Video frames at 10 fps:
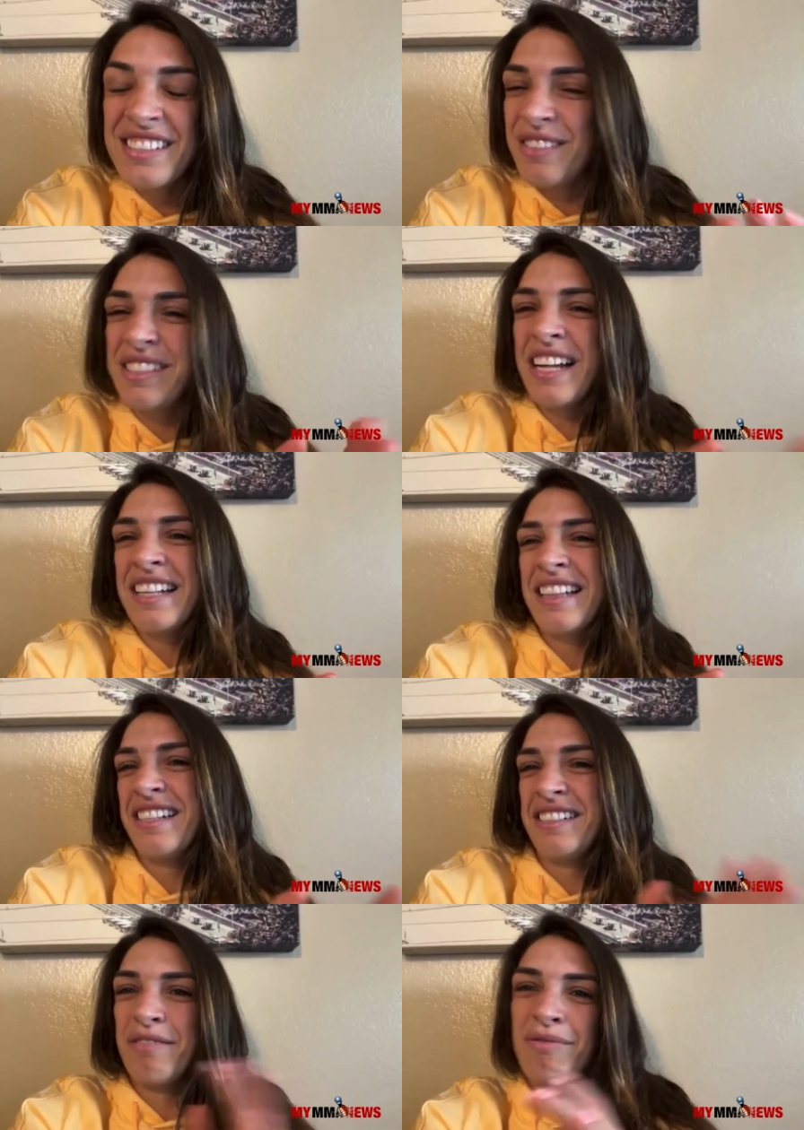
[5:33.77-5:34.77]
So it's not that
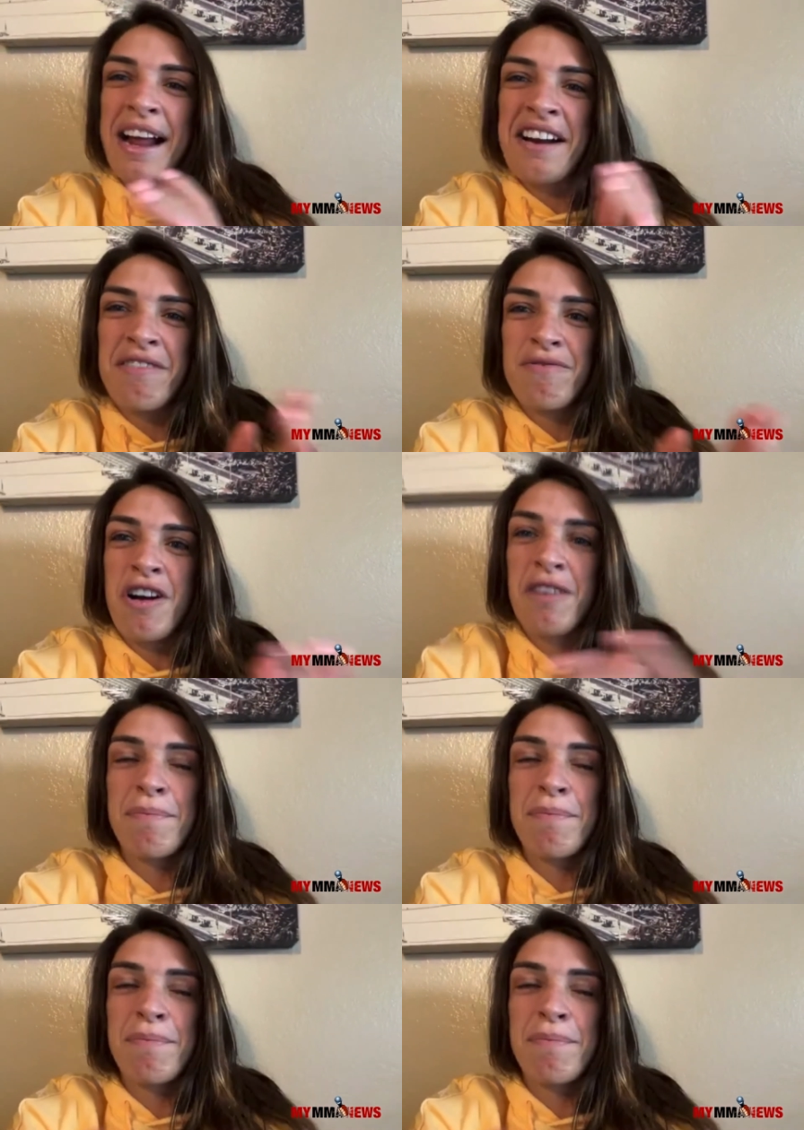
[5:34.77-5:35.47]
there's a right or wrong.